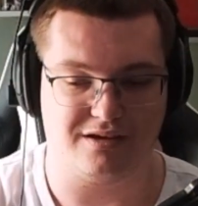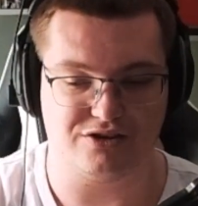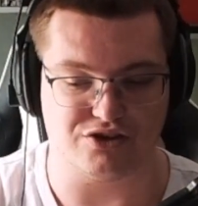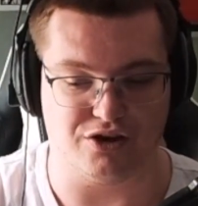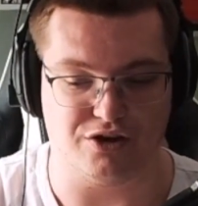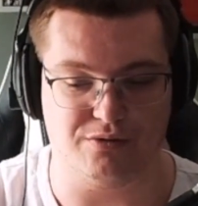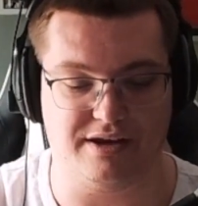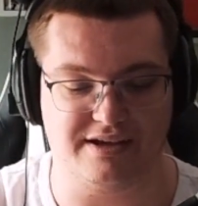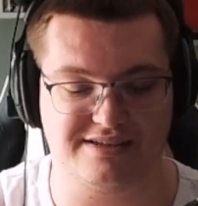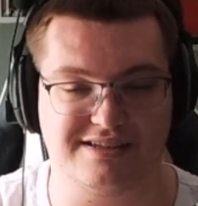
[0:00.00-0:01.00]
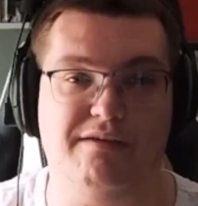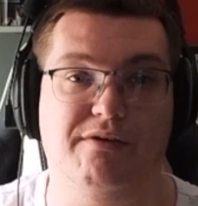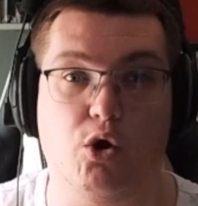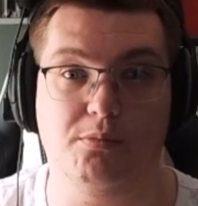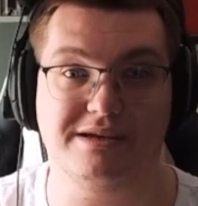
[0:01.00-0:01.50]
So, and like I said, they've
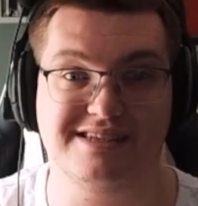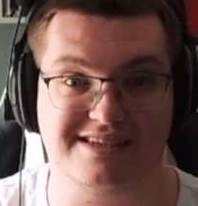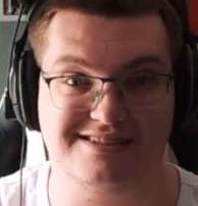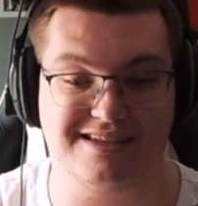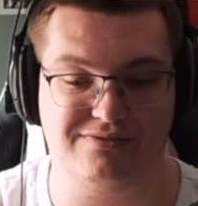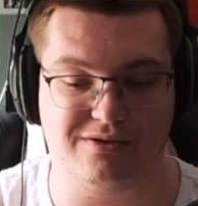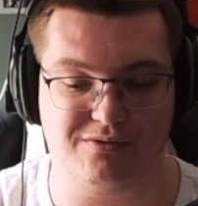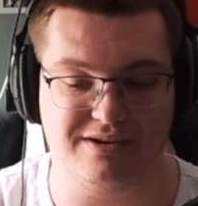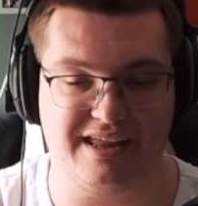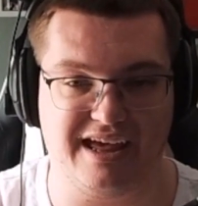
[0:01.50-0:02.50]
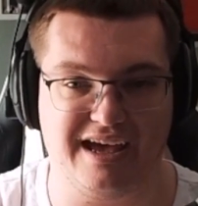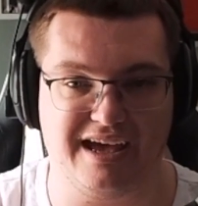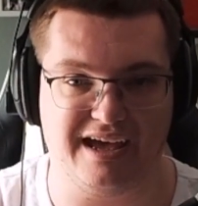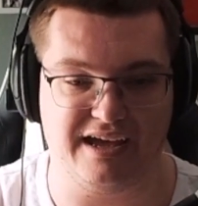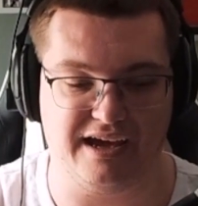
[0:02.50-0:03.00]
all been tested for one here.
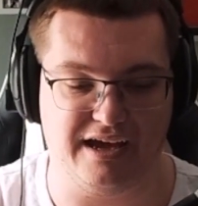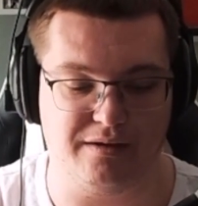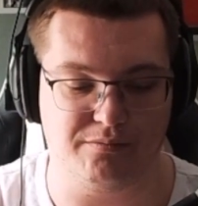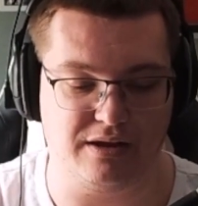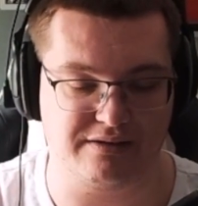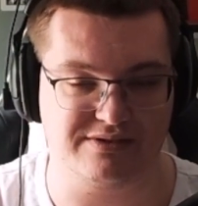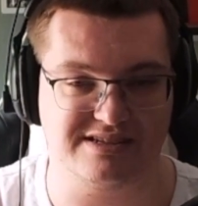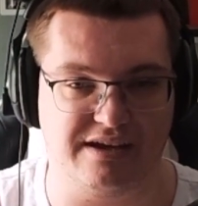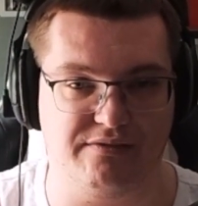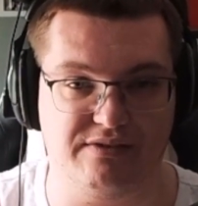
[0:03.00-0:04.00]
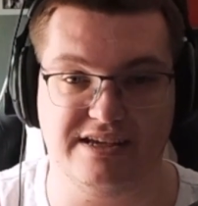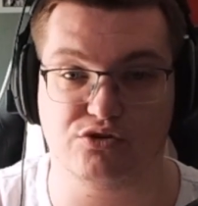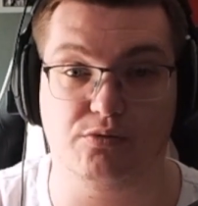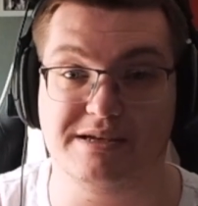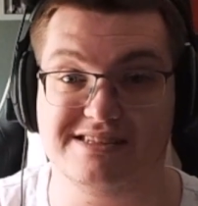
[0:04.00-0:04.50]
And like I said, these
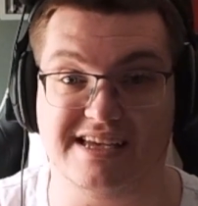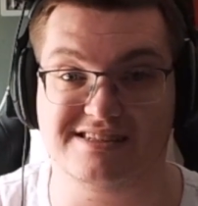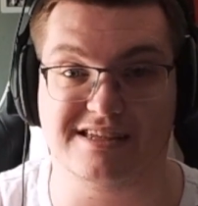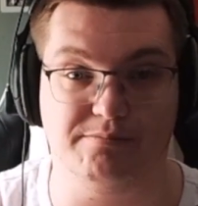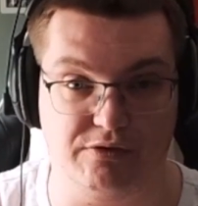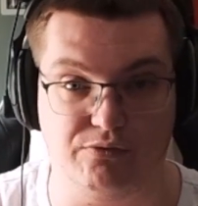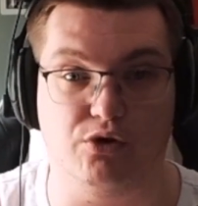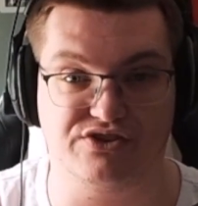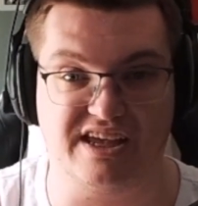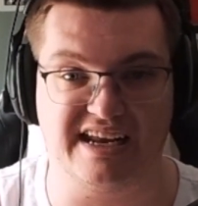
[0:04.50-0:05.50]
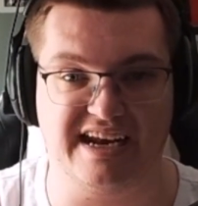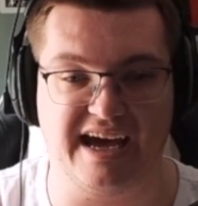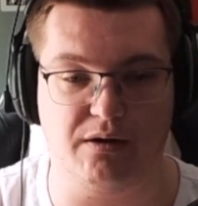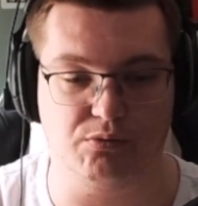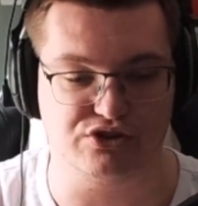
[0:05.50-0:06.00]
all been tested before selling
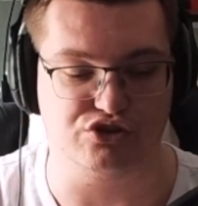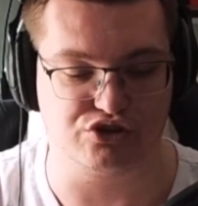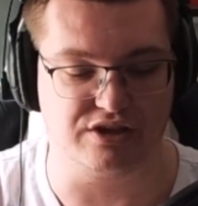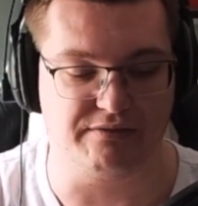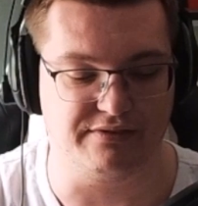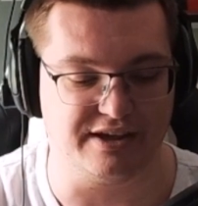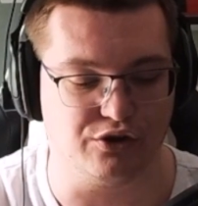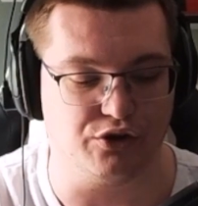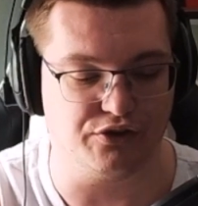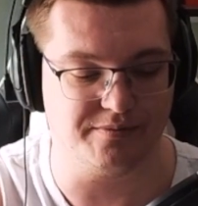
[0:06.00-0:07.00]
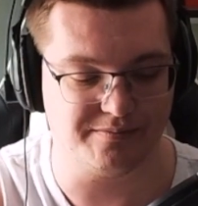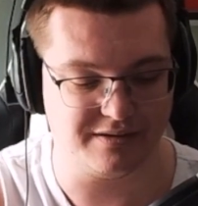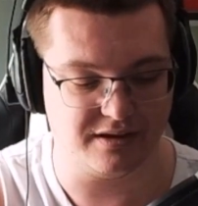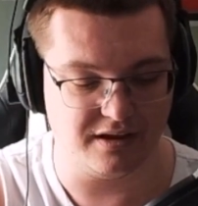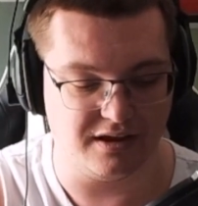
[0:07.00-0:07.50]
out, which is definitely good.
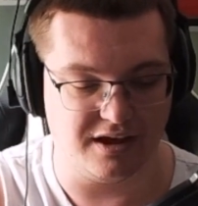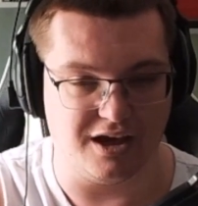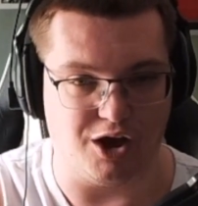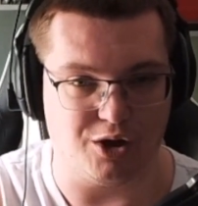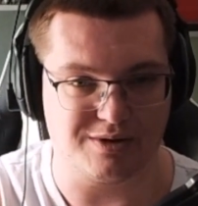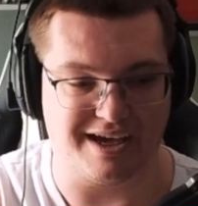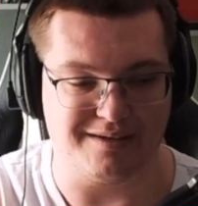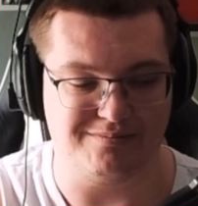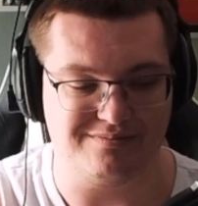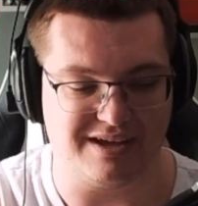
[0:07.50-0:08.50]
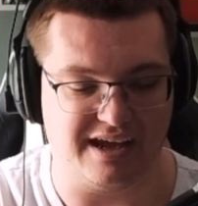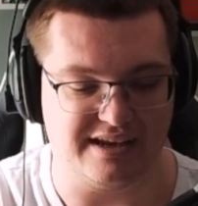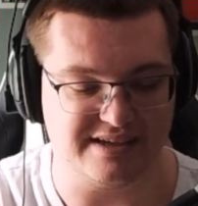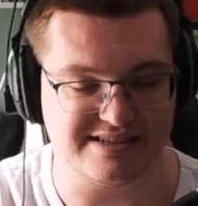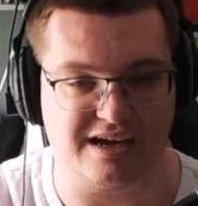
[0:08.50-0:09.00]
Okay, and
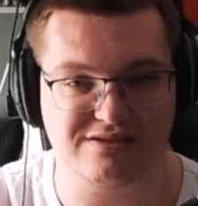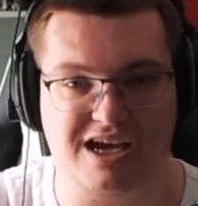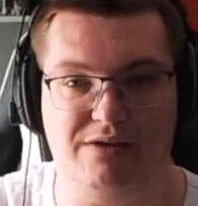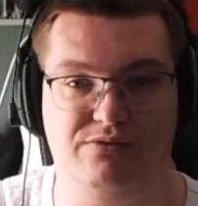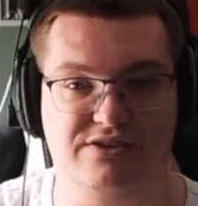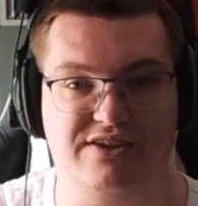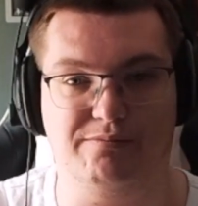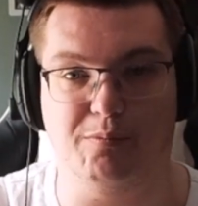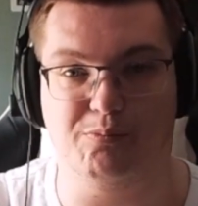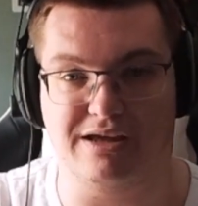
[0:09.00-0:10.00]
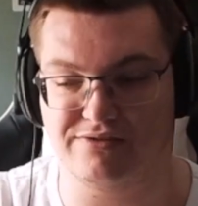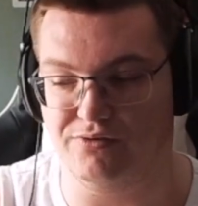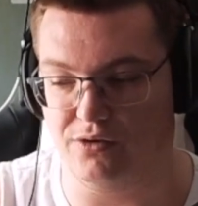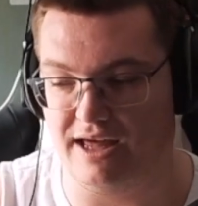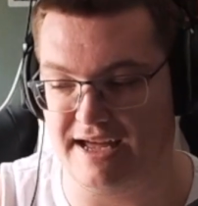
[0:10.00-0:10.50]
it's now time to save the best
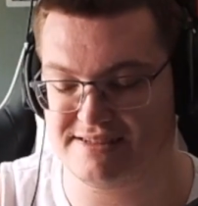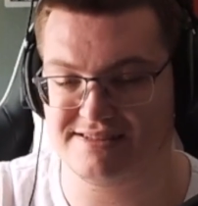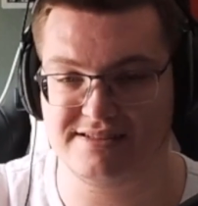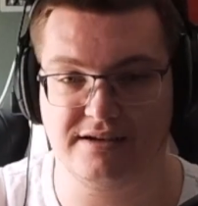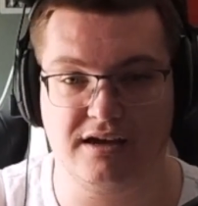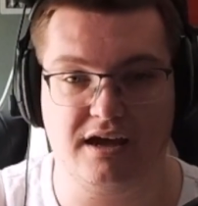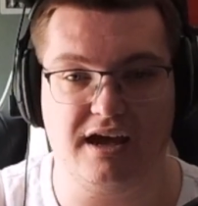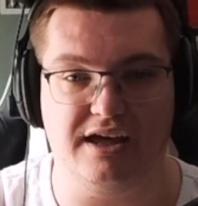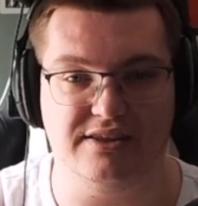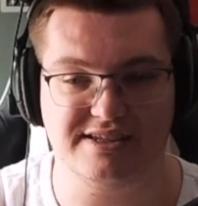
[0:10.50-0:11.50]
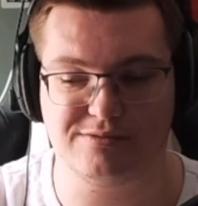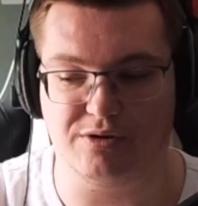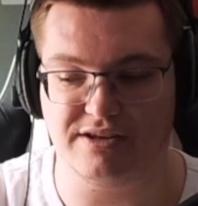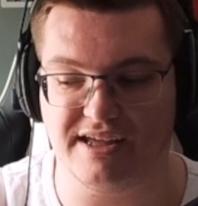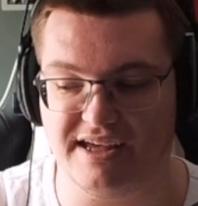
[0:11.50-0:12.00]
for last. And this
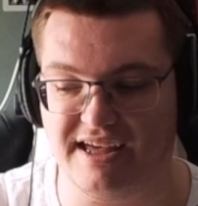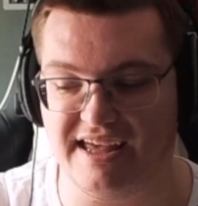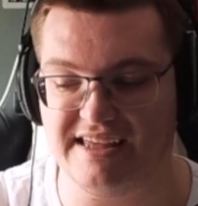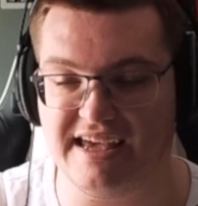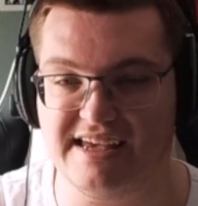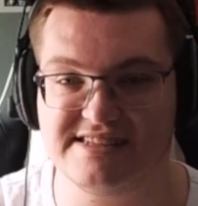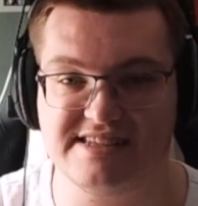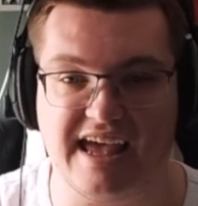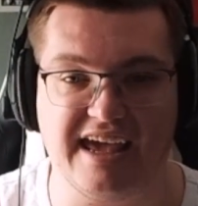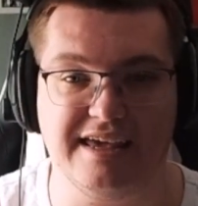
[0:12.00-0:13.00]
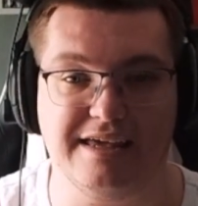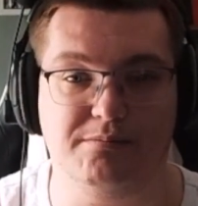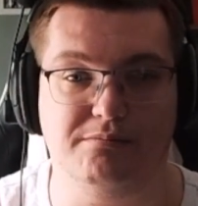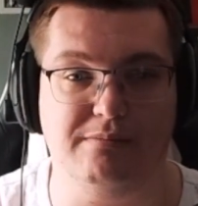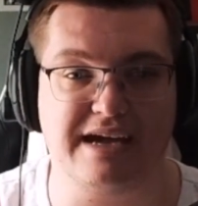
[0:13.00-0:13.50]
one here, it is a
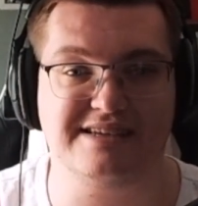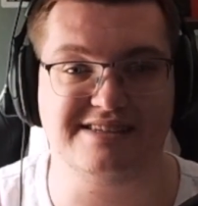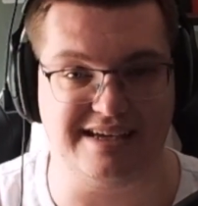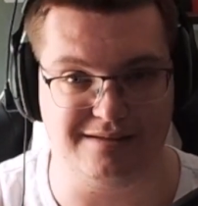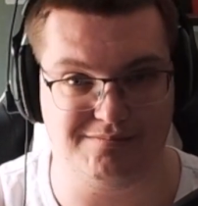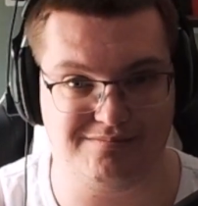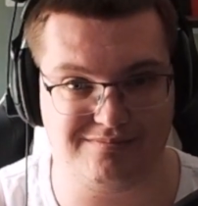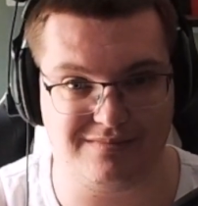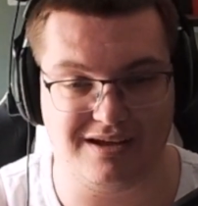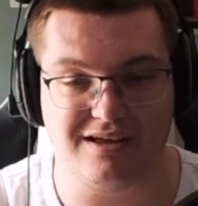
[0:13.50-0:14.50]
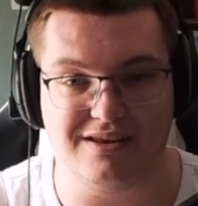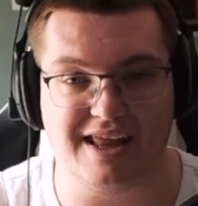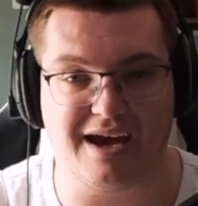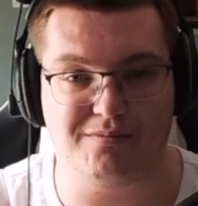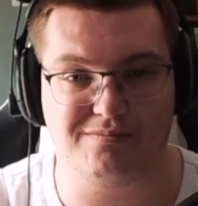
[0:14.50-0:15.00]
magazine. Now,